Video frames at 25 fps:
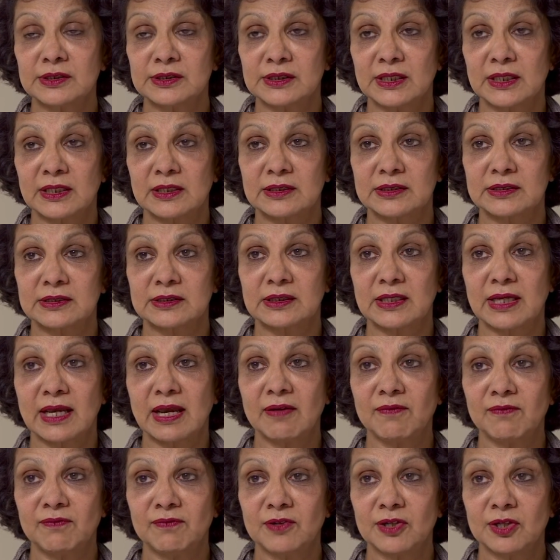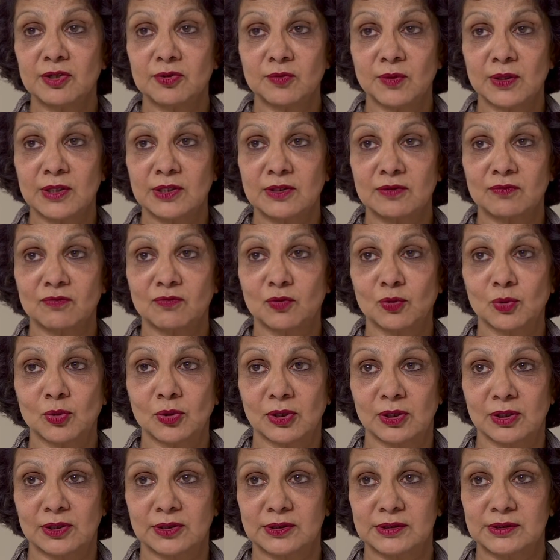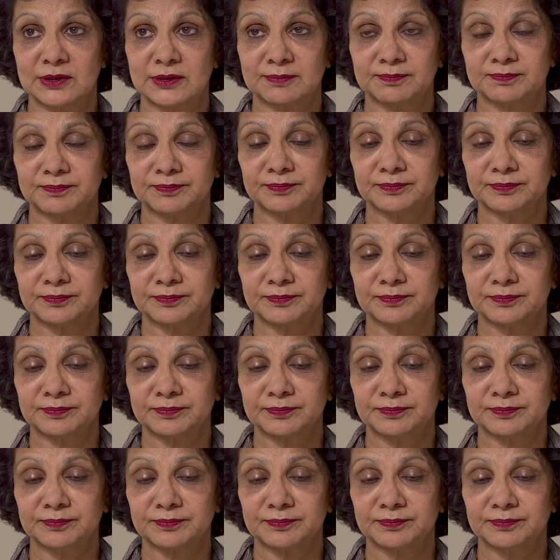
cells every 24 hours.